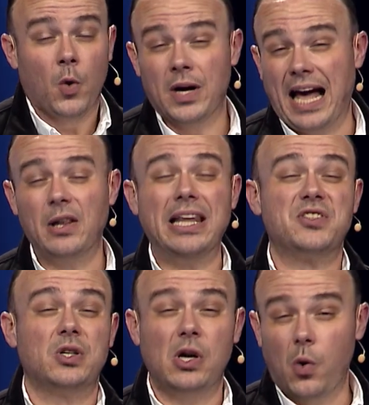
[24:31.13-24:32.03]
We're not
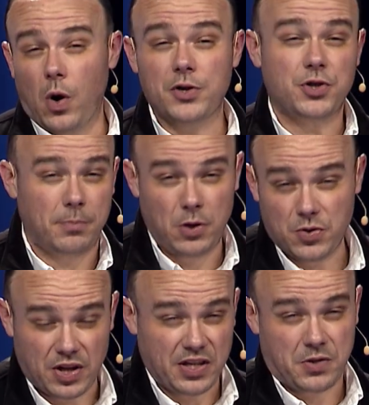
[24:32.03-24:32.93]
listening to worship
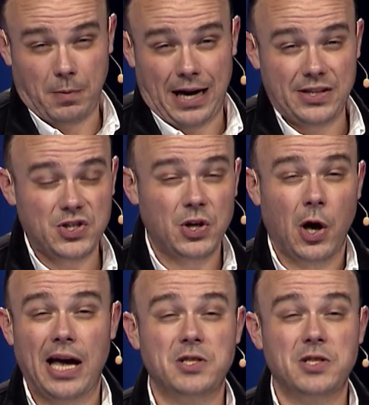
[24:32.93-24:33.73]
music as much.